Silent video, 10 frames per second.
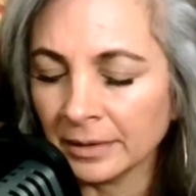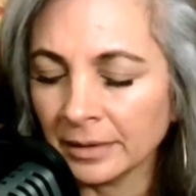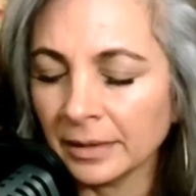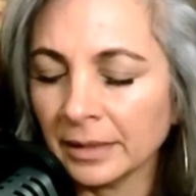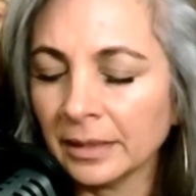
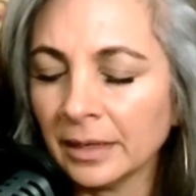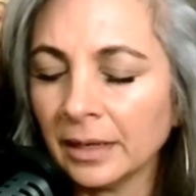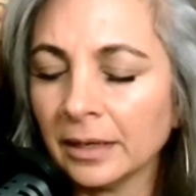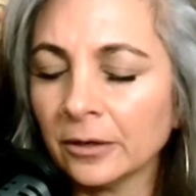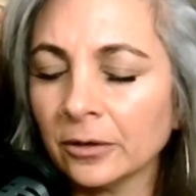
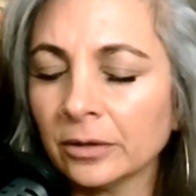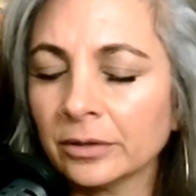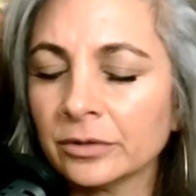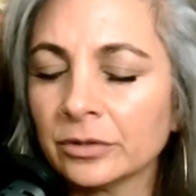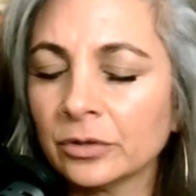Inhale
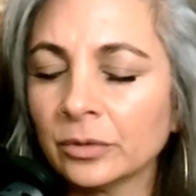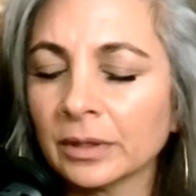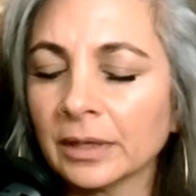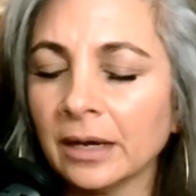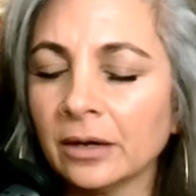as you
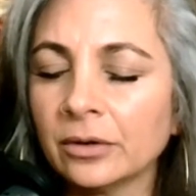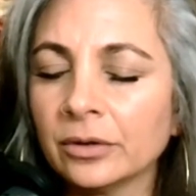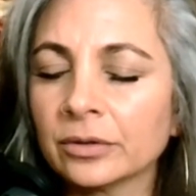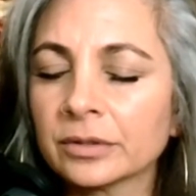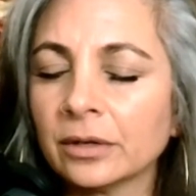allow
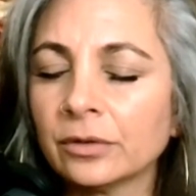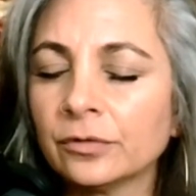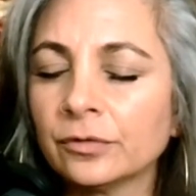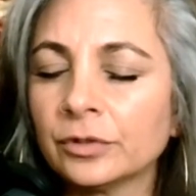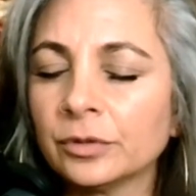
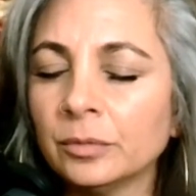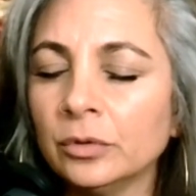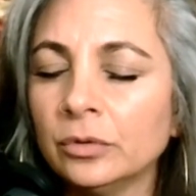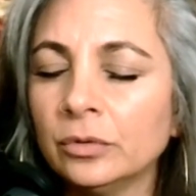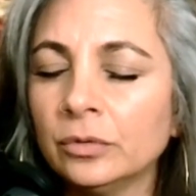yourself to
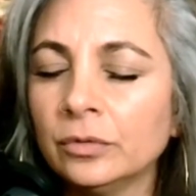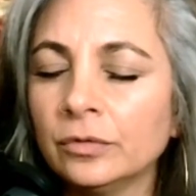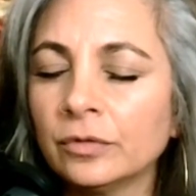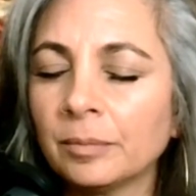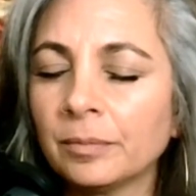
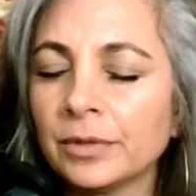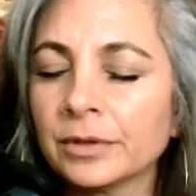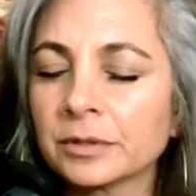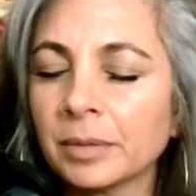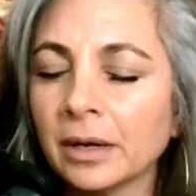move up
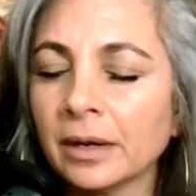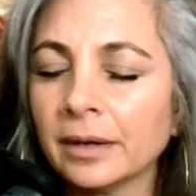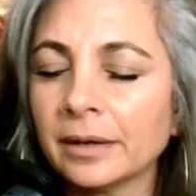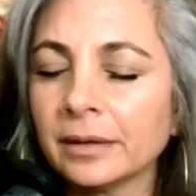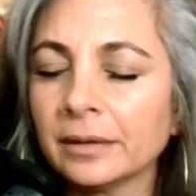the
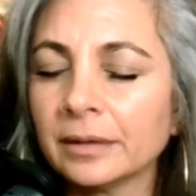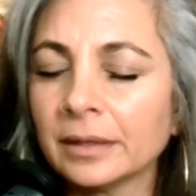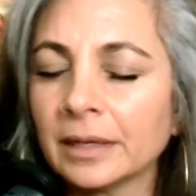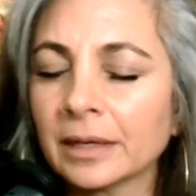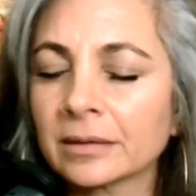spine,
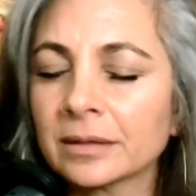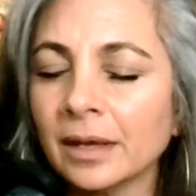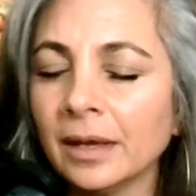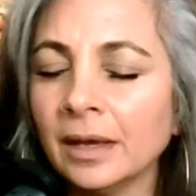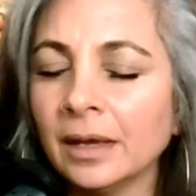and
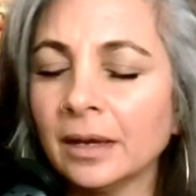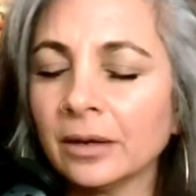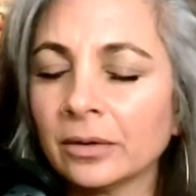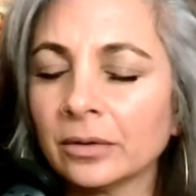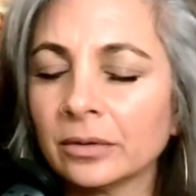
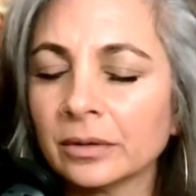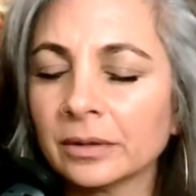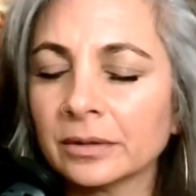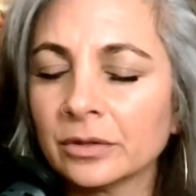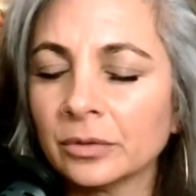
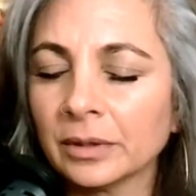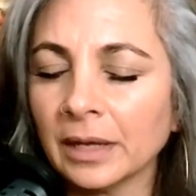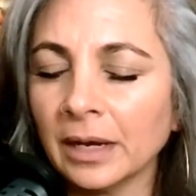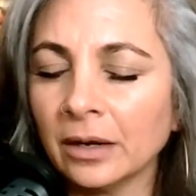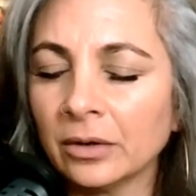exhale as you
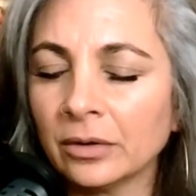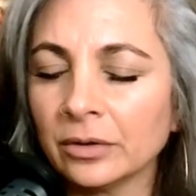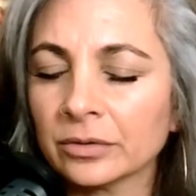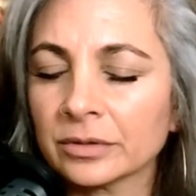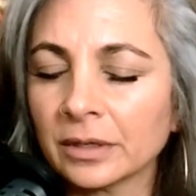allow
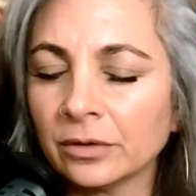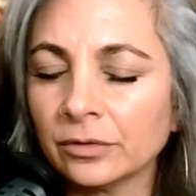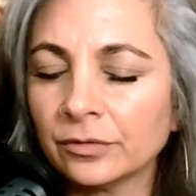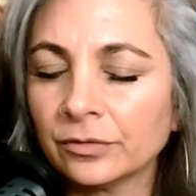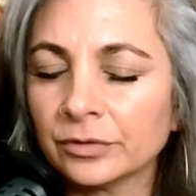
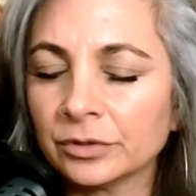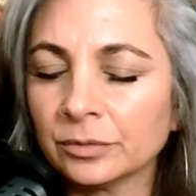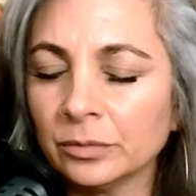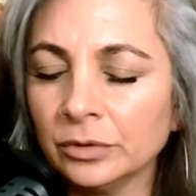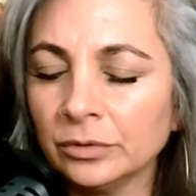yourself to
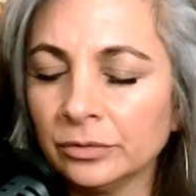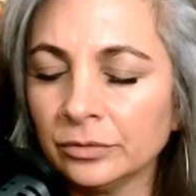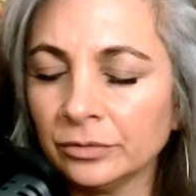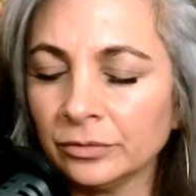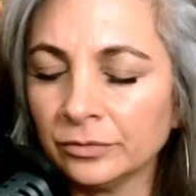
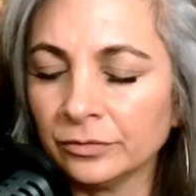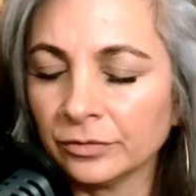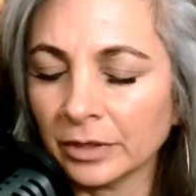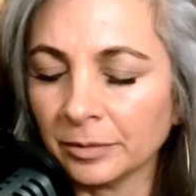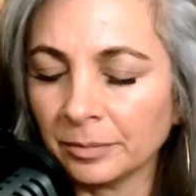
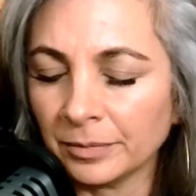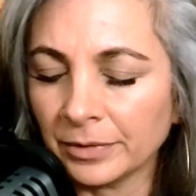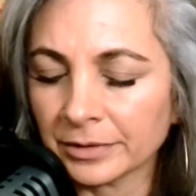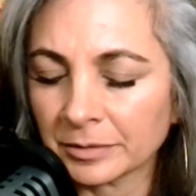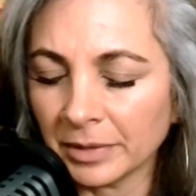move up
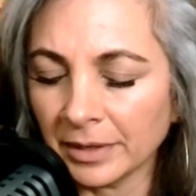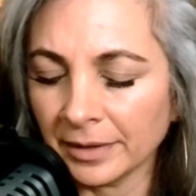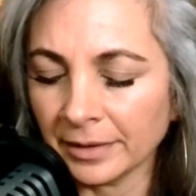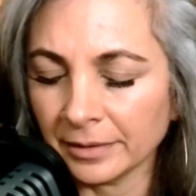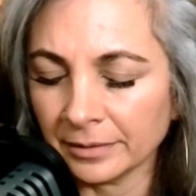the
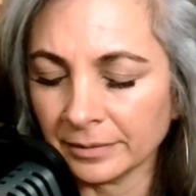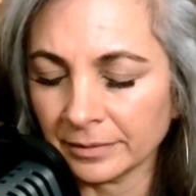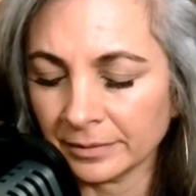spine.